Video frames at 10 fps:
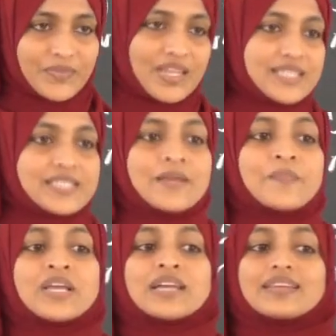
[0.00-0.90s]
Yes,
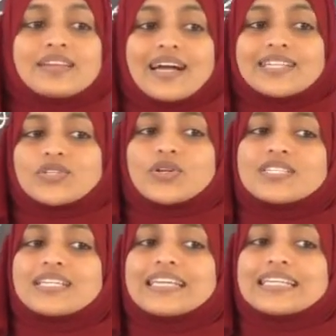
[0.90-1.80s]
the
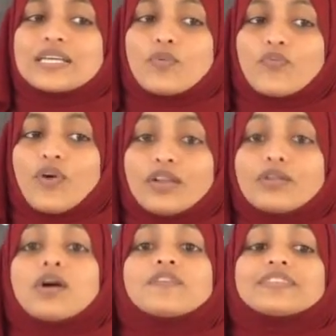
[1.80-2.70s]
nitrogen is
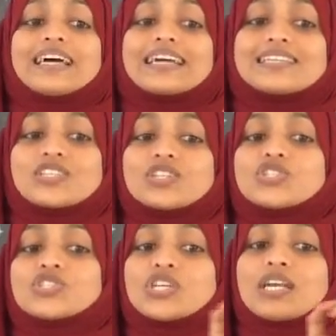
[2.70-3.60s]
one of the
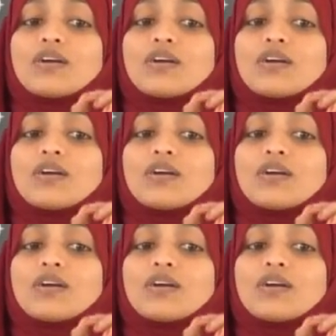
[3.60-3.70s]
essential